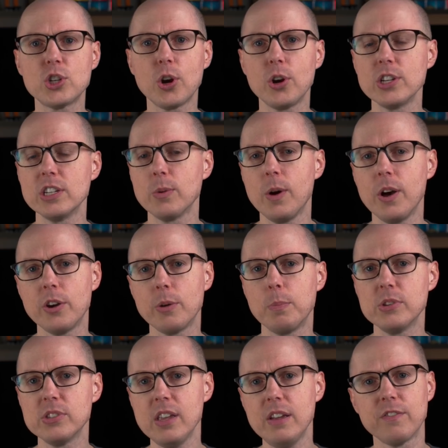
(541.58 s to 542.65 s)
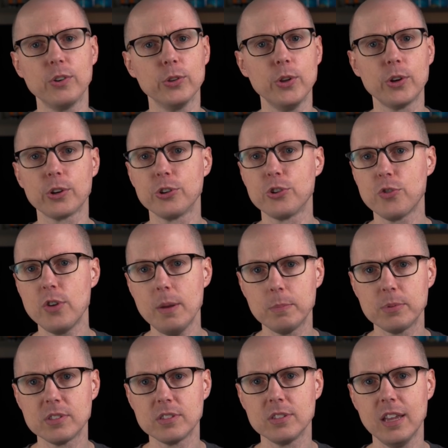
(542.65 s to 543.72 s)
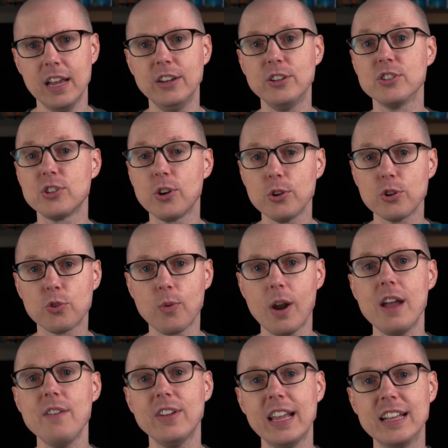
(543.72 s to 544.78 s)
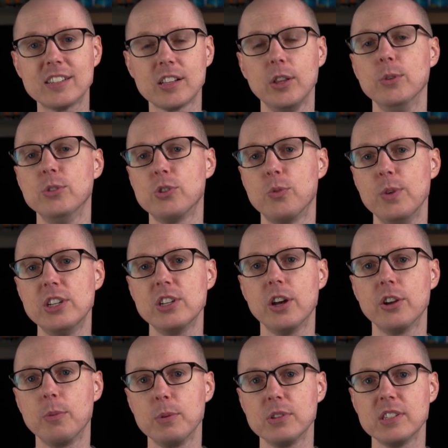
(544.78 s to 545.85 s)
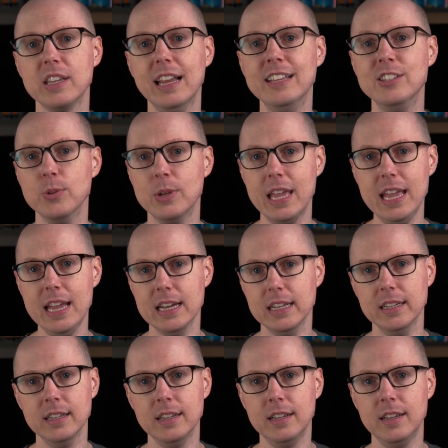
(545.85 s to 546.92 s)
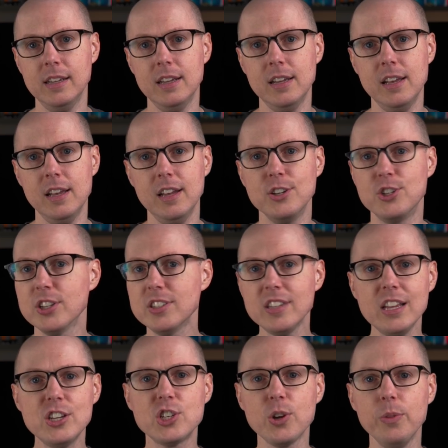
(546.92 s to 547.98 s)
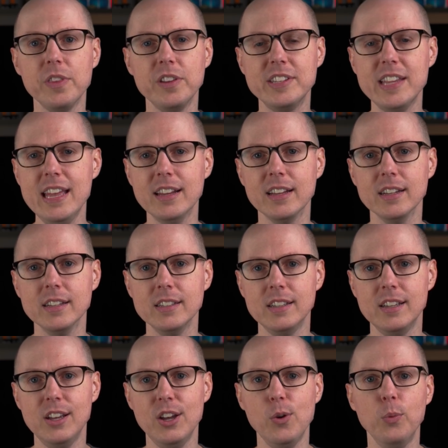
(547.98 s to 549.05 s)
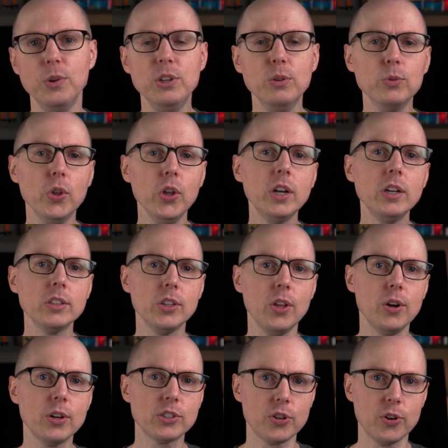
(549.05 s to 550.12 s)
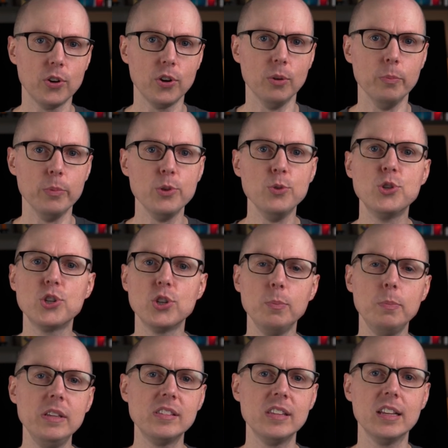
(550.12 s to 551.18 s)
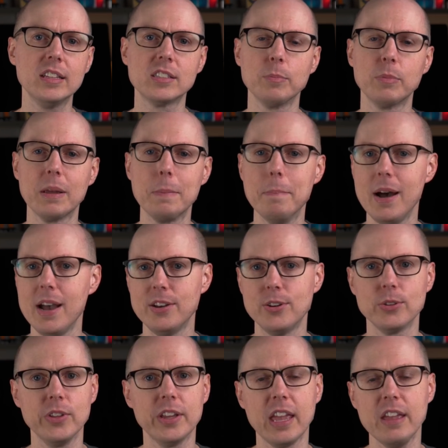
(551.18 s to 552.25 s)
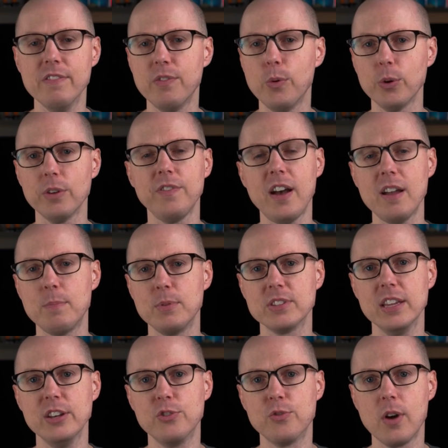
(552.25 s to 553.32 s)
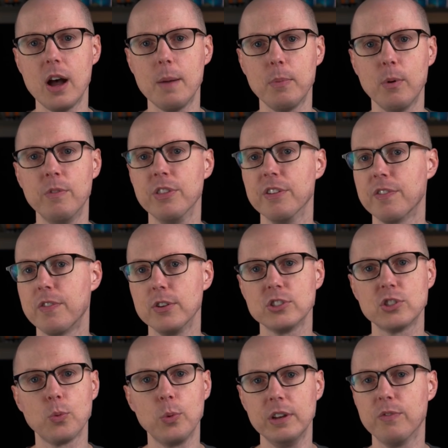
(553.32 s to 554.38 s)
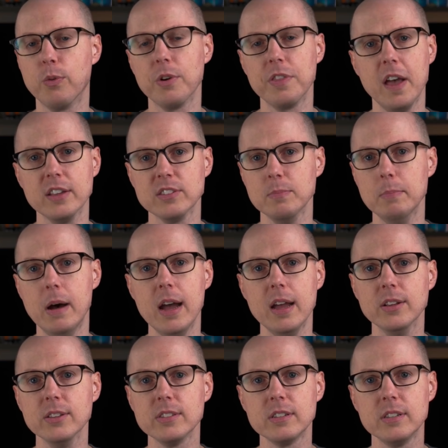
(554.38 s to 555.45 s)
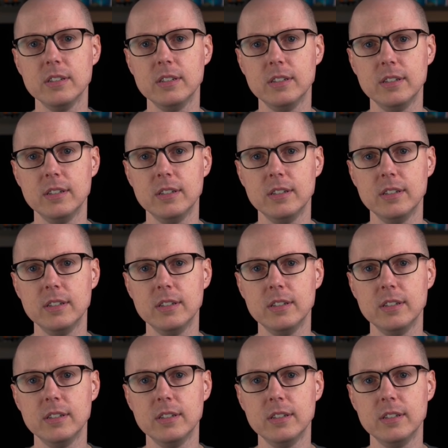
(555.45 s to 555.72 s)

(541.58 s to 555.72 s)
charging to 100% for longer trips, and to start driving as close to reaching 100% as you can. Just as I showed in the data, when you look long term, you should be seeing something minor like a 4 to 5% drop over the first 24,000 miles.